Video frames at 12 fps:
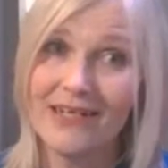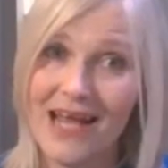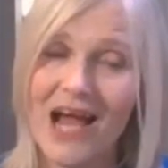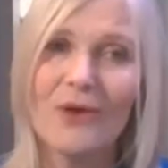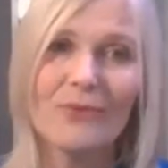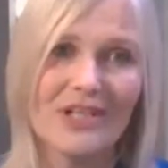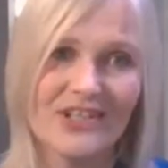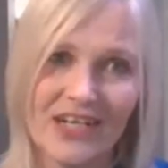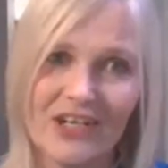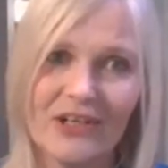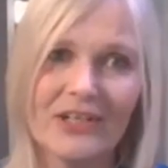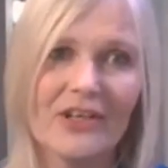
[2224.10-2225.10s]
right now. We're
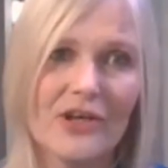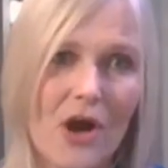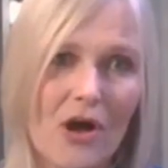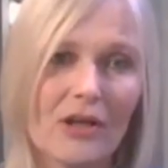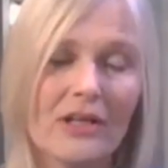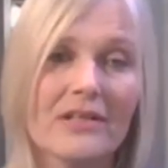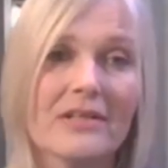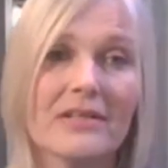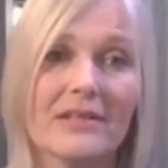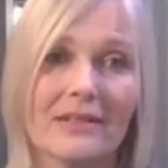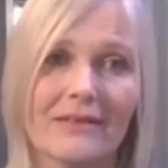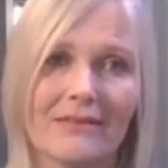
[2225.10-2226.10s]
sharing the knowledge,
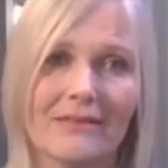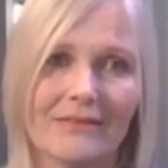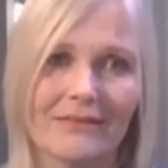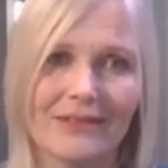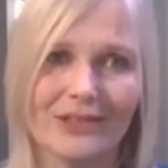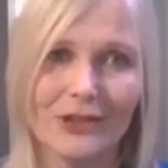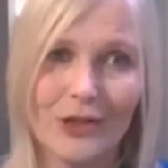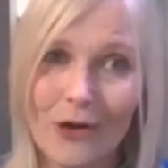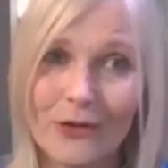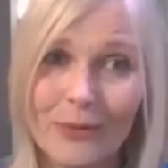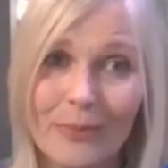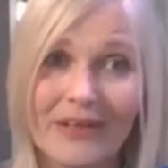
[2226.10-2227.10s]

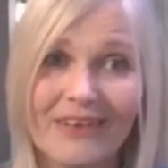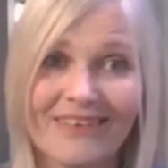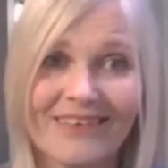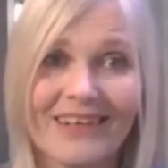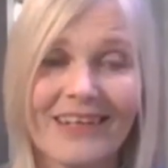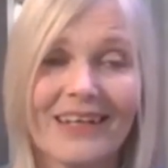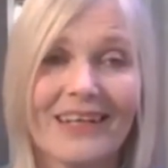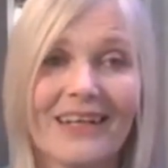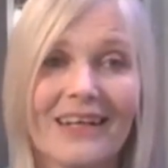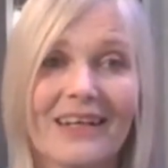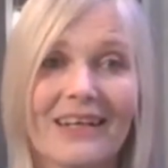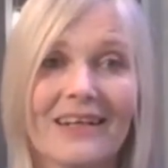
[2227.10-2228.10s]
document
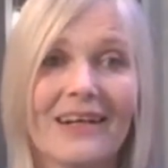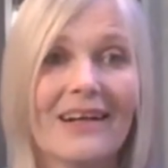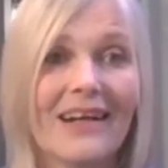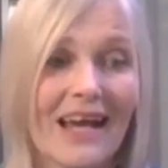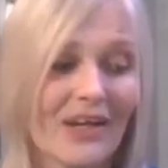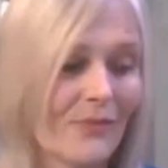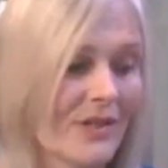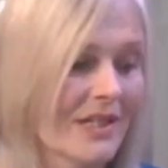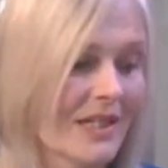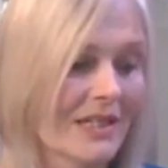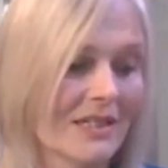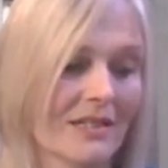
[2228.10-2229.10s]
like we
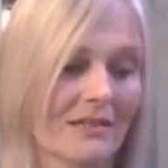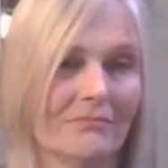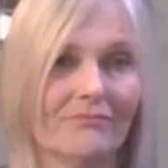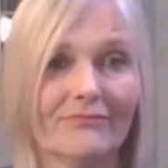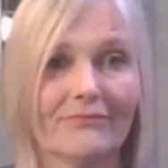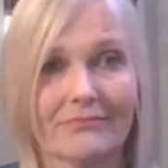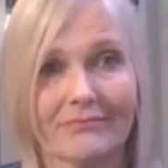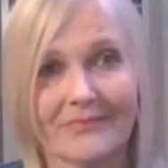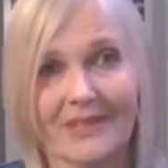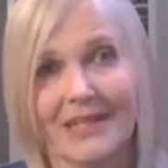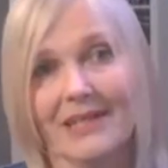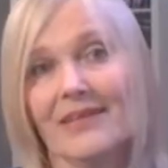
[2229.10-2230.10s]
did
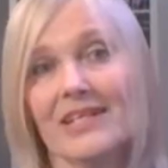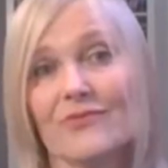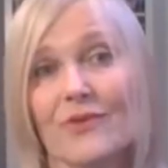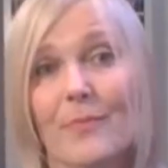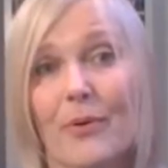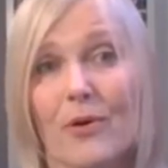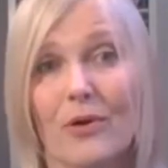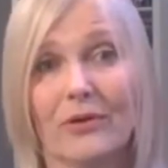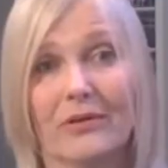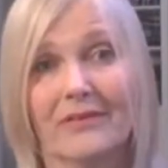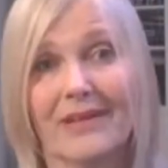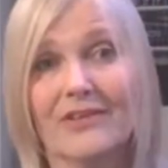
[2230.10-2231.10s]
in this
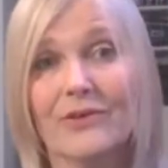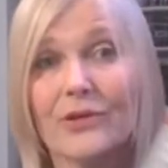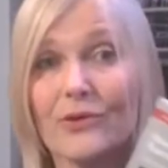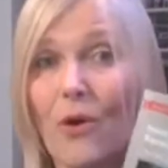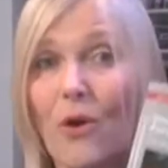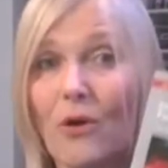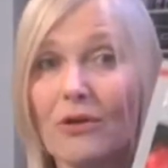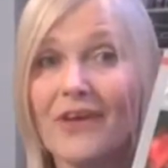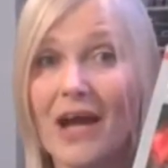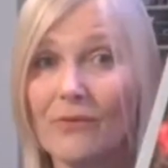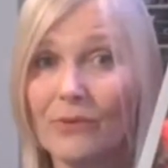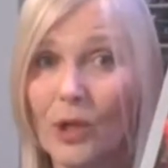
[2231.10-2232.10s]
report that you can all
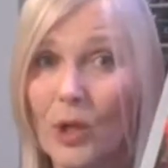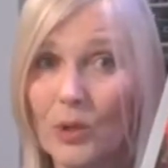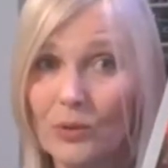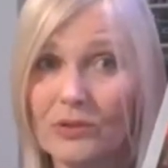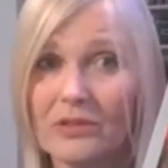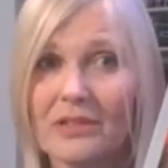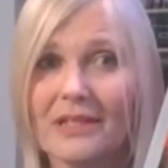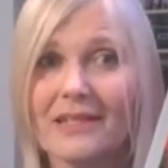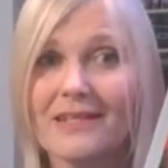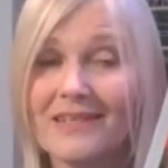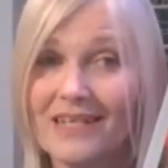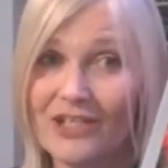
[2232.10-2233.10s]
download.
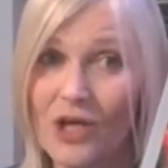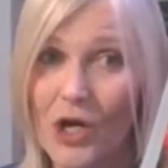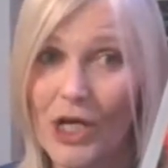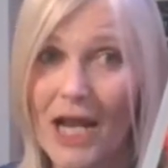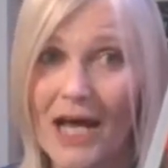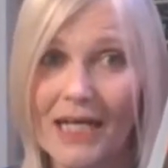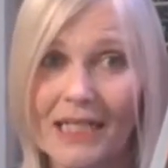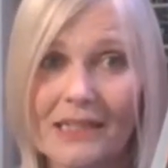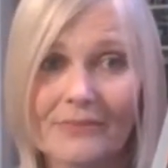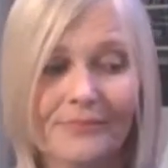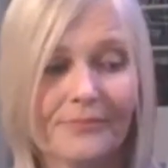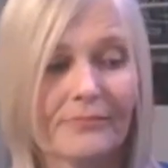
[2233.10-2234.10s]
It's
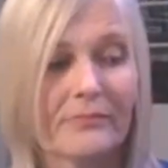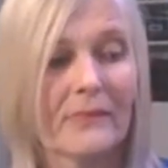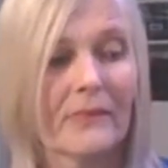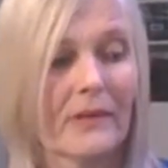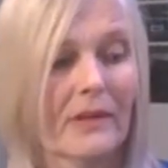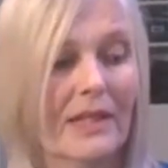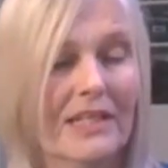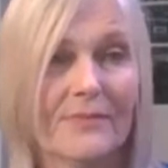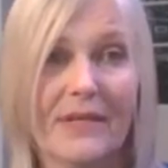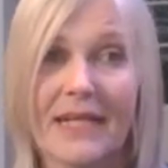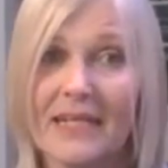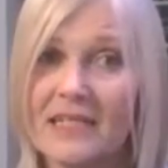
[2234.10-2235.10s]
online.
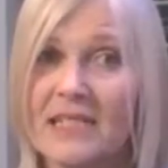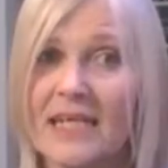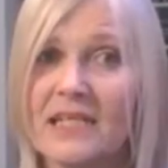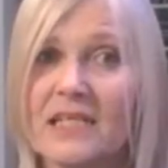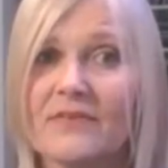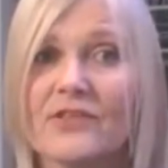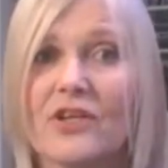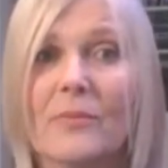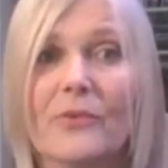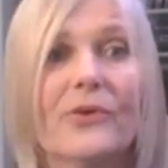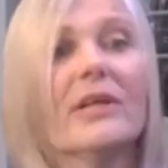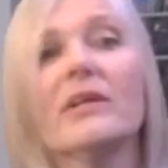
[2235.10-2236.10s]
There's an executive
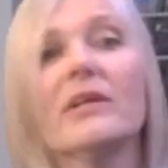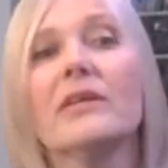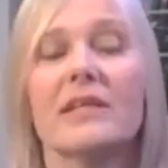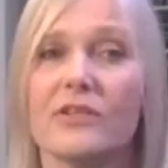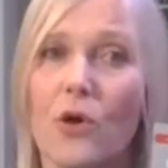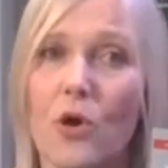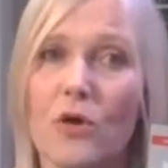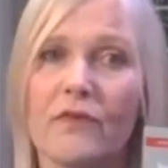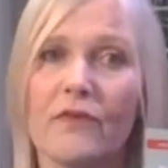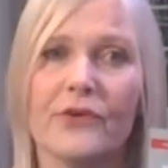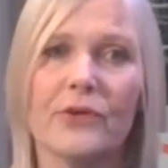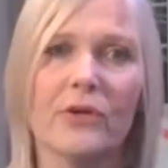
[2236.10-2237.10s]
summary, there's an
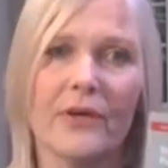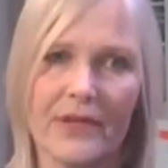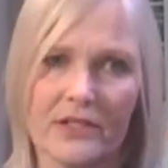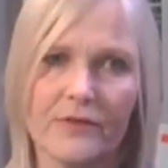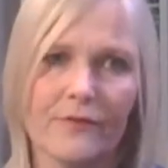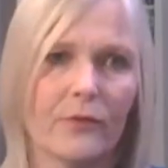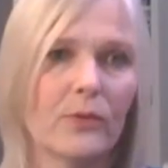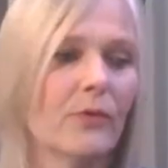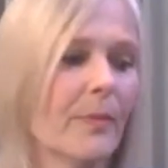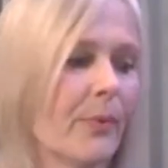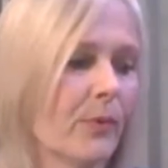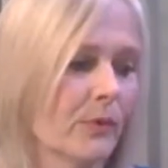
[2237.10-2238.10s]
overview, and there's a full
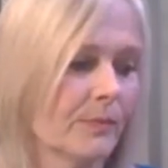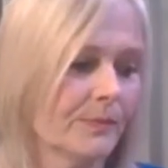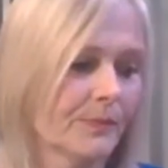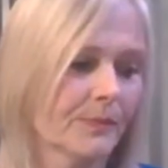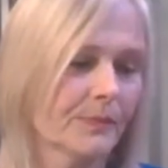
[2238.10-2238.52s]
report.